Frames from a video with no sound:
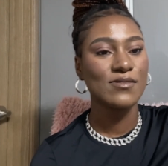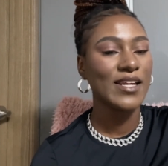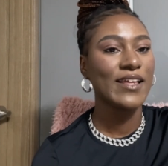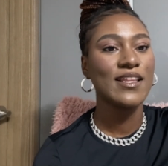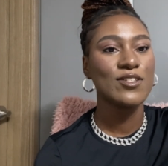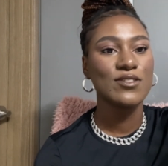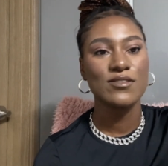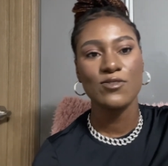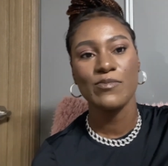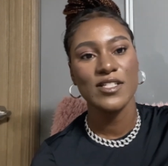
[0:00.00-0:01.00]
like, there's
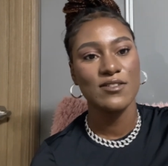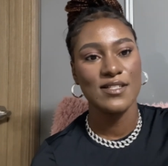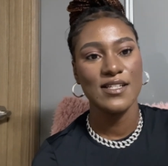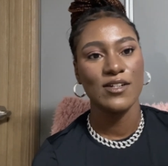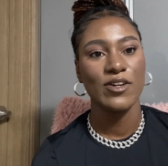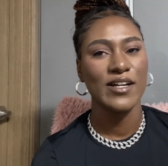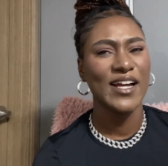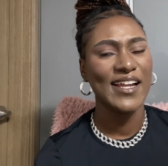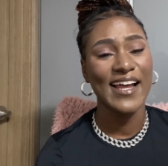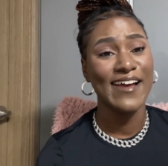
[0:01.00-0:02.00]
so much to see in Korea,
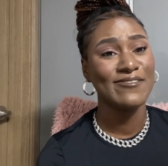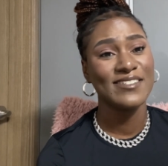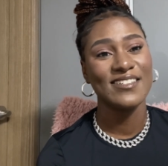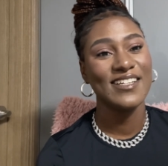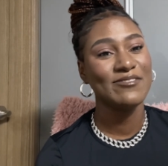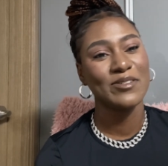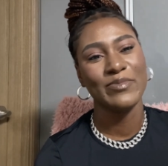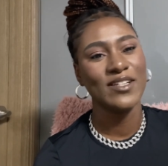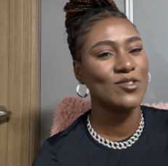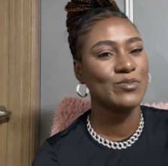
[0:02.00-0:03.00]
and I haven't even
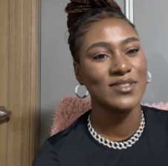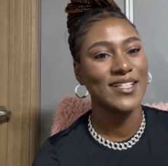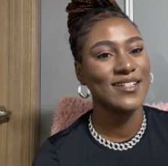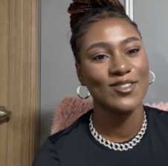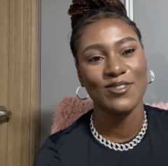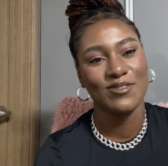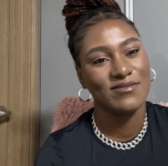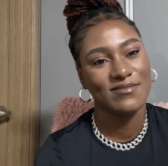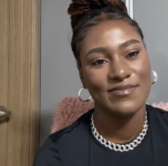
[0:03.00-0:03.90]
been to Busan, so